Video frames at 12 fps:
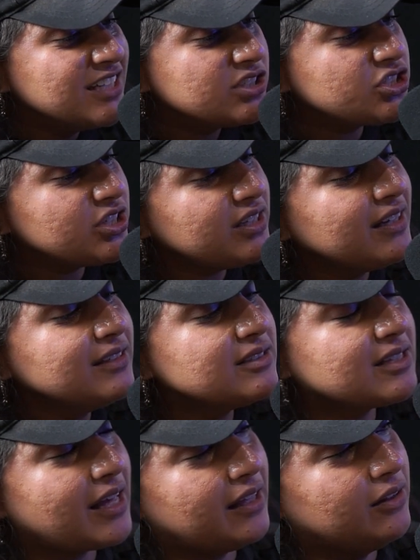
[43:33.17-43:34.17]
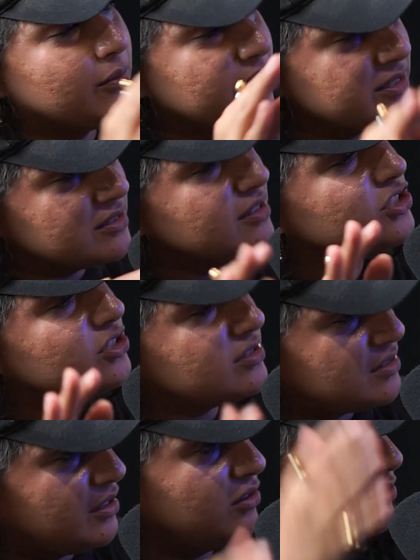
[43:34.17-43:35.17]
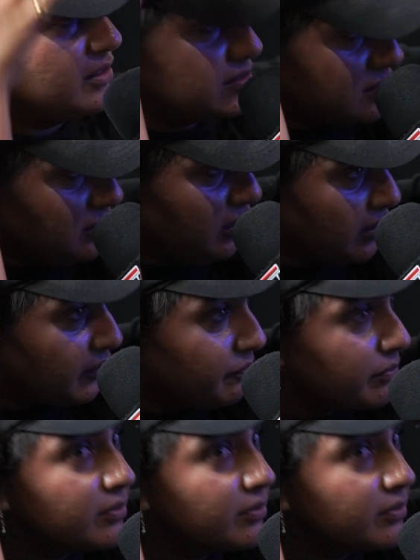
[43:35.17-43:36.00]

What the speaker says: She has said the reason that she's single this long.